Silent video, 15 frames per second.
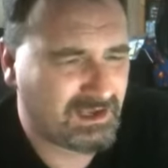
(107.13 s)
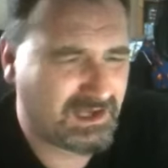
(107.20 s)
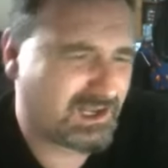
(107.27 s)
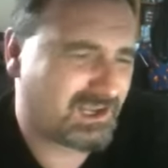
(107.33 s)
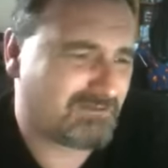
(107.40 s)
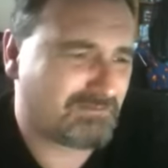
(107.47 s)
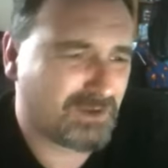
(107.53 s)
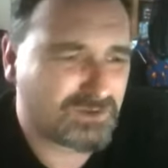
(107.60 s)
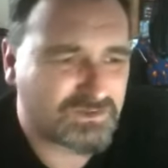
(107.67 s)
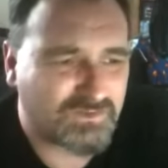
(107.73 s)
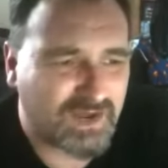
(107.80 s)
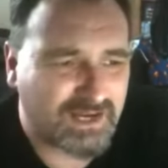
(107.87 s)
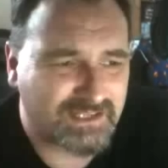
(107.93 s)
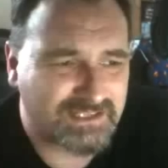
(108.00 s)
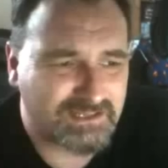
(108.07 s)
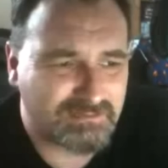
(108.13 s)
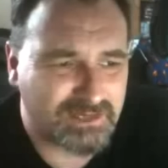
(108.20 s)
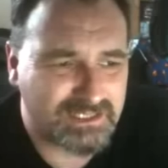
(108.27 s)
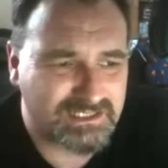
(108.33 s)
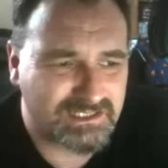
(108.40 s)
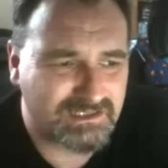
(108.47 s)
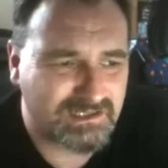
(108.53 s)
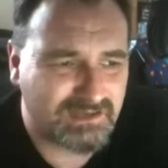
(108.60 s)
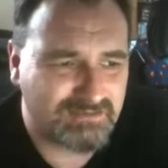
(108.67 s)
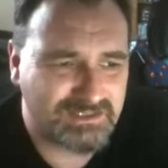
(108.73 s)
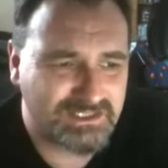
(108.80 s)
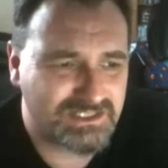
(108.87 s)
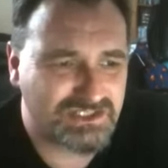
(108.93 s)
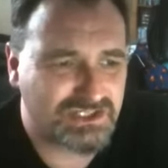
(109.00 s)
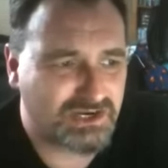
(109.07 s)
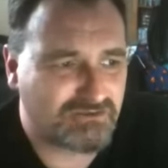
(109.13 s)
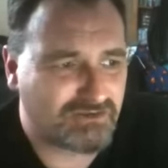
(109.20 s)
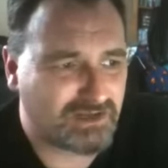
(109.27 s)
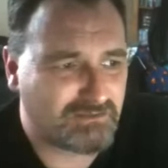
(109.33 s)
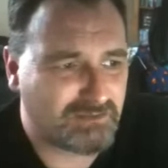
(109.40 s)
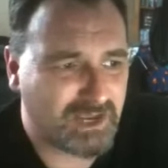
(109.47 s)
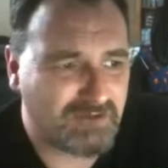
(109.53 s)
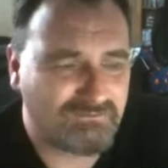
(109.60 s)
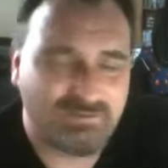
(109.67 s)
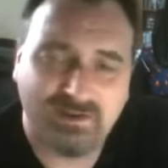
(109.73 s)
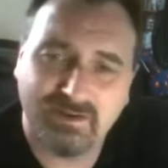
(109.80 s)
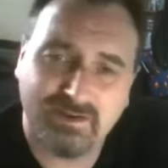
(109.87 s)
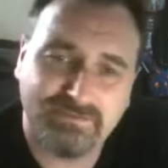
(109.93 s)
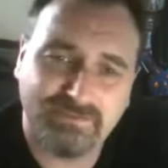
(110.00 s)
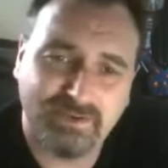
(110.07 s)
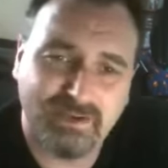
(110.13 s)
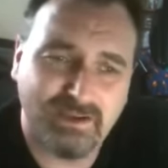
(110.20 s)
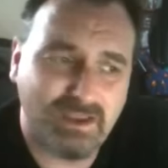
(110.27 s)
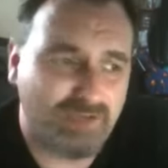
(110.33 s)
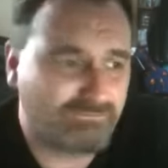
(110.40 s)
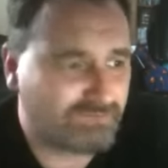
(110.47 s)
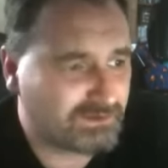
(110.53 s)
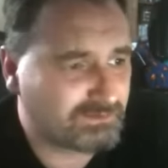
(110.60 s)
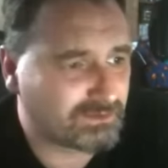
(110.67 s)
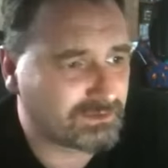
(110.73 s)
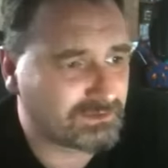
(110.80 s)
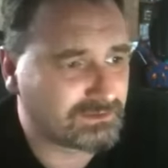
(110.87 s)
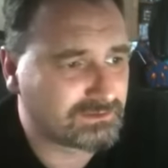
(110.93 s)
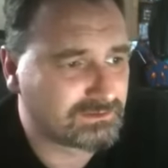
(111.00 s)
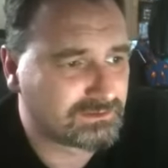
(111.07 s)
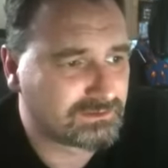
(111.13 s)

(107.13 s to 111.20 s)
And like most vanity-based endeavours, it's generally painful and often uncomfortable,